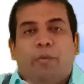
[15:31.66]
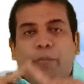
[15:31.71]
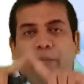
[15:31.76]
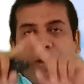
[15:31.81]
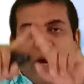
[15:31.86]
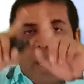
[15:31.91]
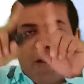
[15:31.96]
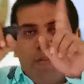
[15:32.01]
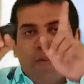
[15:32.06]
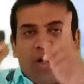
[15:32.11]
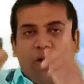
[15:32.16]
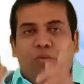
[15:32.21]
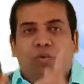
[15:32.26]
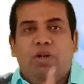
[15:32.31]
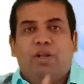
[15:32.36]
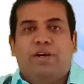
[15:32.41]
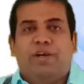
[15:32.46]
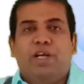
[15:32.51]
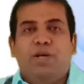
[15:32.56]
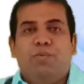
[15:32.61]
primer
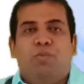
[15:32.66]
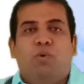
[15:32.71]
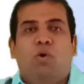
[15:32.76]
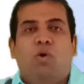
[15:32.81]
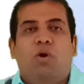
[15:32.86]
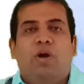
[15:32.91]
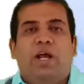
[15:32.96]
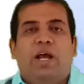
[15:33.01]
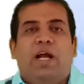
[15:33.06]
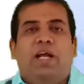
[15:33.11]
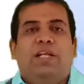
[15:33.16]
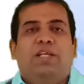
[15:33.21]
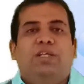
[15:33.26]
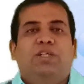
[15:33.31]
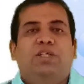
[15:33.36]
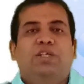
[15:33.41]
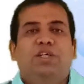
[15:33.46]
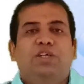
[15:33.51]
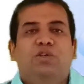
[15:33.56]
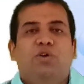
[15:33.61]
will refold and
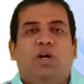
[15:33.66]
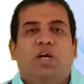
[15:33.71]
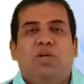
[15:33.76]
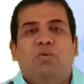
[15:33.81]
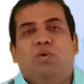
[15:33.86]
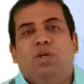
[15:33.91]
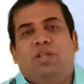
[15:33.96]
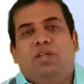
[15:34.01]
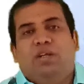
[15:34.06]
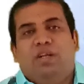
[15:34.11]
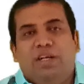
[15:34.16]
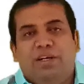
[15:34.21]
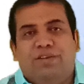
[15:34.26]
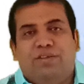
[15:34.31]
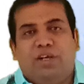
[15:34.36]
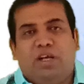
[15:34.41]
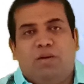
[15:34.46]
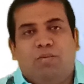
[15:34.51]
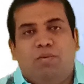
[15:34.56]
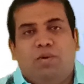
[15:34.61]
rejoin with
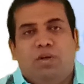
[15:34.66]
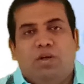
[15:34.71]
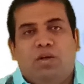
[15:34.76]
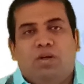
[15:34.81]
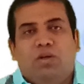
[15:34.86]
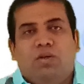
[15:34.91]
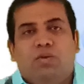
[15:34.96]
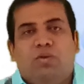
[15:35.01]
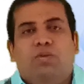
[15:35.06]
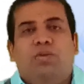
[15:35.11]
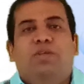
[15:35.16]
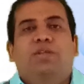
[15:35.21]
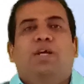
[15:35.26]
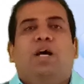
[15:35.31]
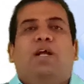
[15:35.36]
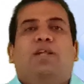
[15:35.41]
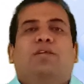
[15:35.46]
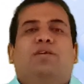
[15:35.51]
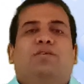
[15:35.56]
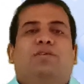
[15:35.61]
itself. So these
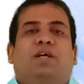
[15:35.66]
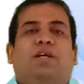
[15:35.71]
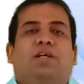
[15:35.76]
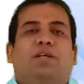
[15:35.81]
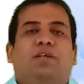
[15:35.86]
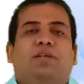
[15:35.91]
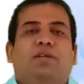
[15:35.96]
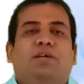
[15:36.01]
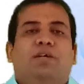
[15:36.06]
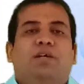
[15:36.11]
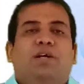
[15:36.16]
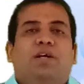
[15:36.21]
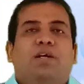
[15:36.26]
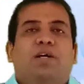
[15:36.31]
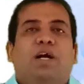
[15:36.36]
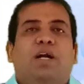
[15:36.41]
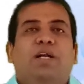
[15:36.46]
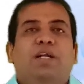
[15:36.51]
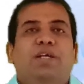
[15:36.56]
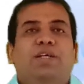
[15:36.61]
are the certain
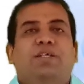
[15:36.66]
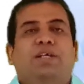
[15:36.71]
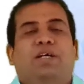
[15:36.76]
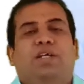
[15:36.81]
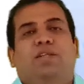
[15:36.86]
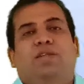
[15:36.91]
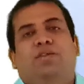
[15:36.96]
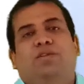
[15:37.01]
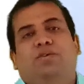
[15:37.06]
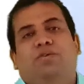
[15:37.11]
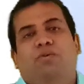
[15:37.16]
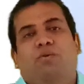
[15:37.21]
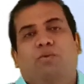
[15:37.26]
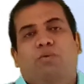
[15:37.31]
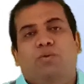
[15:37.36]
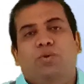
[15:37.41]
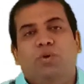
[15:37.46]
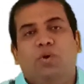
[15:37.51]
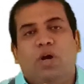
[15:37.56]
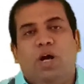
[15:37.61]
conditions
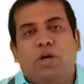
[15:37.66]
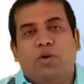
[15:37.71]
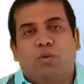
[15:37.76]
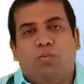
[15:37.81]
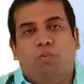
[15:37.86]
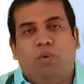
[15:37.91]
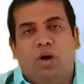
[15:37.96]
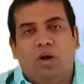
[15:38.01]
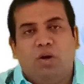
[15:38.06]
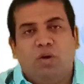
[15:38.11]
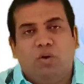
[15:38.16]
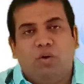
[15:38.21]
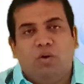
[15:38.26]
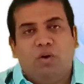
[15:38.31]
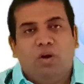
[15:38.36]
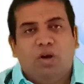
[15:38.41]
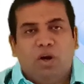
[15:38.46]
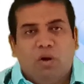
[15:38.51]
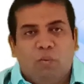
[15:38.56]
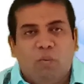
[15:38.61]
you have to
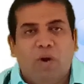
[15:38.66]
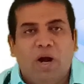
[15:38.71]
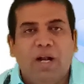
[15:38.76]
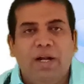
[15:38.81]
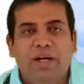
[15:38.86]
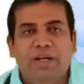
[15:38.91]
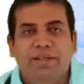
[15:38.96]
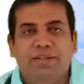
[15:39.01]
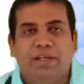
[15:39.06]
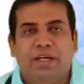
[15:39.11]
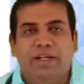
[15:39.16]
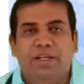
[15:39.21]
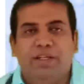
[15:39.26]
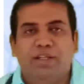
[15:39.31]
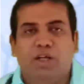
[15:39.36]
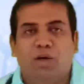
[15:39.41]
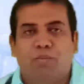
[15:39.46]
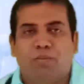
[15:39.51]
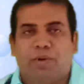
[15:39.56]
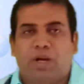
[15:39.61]
follow while designing
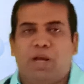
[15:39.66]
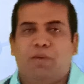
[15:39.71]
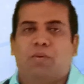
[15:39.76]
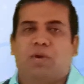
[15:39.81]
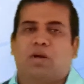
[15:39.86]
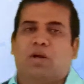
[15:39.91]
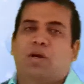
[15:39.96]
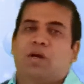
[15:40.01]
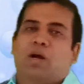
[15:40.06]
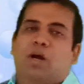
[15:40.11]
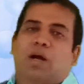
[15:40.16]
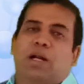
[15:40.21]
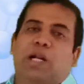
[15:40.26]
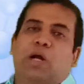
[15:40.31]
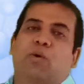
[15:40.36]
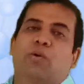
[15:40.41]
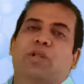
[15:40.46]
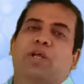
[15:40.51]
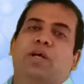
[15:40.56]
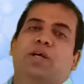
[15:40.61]
the primer.
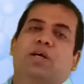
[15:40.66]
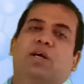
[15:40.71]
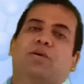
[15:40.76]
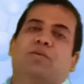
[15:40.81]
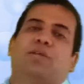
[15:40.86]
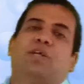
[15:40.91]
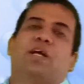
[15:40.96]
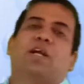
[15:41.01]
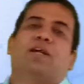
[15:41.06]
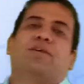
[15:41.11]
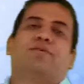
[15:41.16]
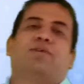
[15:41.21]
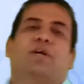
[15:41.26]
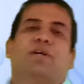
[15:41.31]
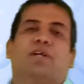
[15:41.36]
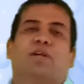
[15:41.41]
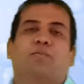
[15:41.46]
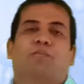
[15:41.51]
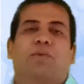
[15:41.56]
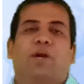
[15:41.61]
Nowadays, there are
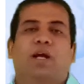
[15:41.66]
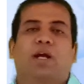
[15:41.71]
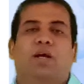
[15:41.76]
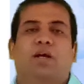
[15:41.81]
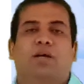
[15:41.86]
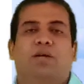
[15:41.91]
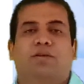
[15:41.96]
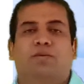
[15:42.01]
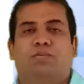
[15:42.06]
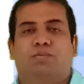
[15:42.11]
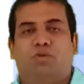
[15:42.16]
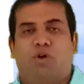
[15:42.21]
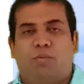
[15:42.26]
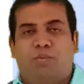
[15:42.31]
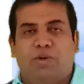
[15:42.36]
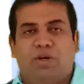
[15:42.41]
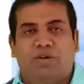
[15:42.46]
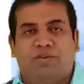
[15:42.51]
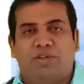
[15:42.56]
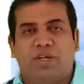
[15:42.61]
certain
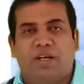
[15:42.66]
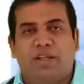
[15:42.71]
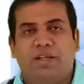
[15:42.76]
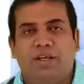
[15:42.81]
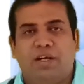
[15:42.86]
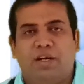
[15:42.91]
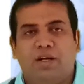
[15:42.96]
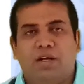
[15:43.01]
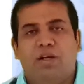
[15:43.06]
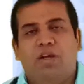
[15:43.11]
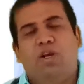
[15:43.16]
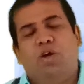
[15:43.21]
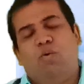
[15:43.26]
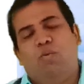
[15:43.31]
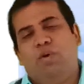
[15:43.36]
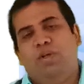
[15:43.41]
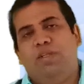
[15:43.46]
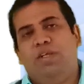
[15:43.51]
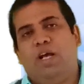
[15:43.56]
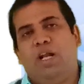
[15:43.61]
softwares are there.
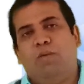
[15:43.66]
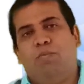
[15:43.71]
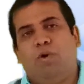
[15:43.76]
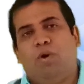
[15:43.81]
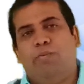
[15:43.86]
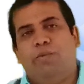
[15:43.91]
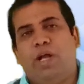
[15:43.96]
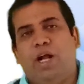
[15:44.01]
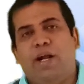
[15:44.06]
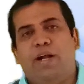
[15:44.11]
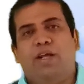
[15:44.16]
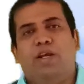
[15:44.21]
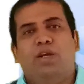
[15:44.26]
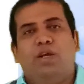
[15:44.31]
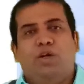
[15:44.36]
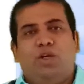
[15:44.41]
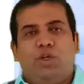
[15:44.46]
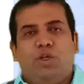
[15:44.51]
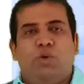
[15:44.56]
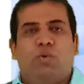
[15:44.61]
With the help of that,
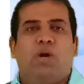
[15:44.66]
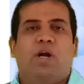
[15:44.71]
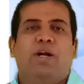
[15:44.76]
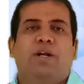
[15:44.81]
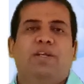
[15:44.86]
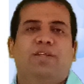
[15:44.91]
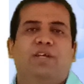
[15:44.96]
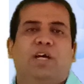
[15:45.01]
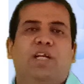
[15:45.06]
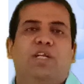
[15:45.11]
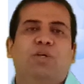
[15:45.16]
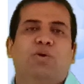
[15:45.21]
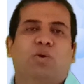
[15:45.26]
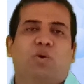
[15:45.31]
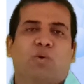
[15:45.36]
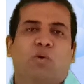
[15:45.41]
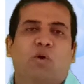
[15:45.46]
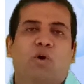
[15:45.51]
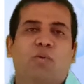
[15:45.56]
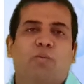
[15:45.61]
you can design your
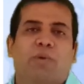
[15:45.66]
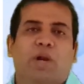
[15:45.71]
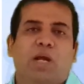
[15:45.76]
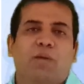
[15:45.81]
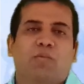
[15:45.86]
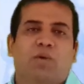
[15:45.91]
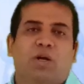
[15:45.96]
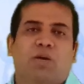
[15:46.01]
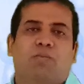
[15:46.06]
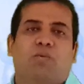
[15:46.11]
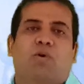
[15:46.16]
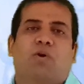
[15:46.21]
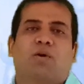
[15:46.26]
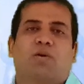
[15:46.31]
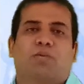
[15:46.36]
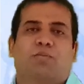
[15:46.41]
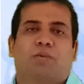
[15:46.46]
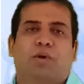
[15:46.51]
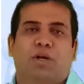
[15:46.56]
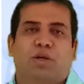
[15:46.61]
own primer
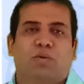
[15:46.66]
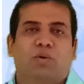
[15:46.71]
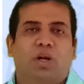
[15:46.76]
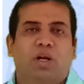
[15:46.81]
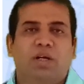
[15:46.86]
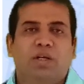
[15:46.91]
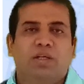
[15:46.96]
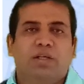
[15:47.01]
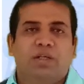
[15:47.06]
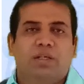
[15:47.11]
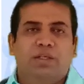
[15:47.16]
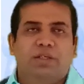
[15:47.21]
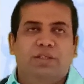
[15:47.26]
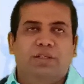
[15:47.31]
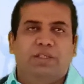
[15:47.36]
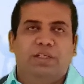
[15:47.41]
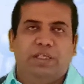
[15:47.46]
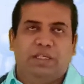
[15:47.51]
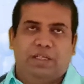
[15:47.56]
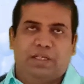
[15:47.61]
for particular
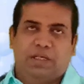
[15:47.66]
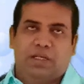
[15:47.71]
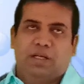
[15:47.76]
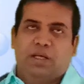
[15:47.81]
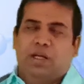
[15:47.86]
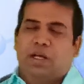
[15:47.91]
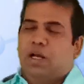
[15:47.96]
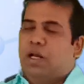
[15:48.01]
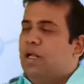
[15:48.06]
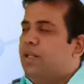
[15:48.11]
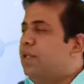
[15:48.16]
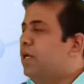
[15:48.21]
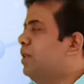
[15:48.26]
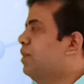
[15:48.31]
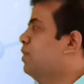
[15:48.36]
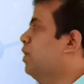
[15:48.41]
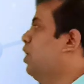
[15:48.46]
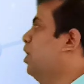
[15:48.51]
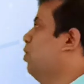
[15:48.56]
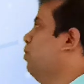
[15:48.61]
gene.
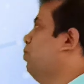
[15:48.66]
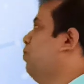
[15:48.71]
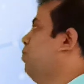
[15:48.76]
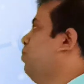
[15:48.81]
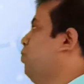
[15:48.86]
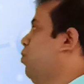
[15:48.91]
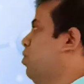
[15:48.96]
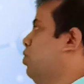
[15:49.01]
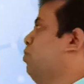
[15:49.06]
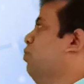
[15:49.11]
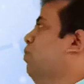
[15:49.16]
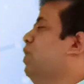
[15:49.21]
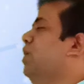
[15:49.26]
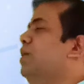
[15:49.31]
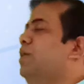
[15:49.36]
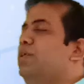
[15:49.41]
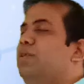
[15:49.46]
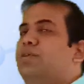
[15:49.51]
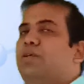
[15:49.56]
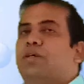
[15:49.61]
Then fourth one
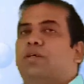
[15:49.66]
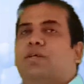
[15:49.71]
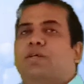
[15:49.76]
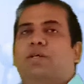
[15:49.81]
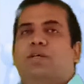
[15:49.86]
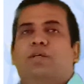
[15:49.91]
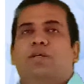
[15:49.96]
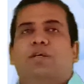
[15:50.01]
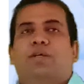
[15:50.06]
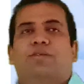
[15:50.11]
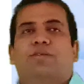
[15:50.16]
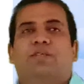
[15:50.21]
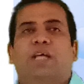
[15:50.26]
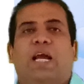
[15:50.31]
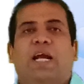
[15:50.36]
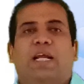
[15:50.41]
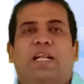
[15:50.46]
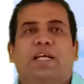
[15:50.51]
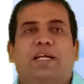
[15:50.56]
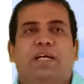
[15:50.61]
is the
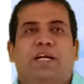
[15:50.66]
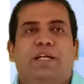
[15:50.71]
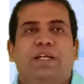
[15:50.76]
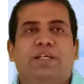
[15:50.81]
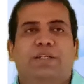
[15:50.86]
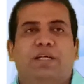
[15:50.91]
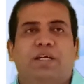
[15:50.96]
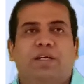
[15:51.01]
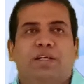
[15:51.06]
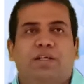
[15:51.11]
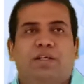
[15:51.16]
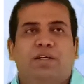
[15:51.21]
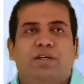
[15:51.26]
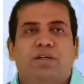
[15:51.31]
cycling condition.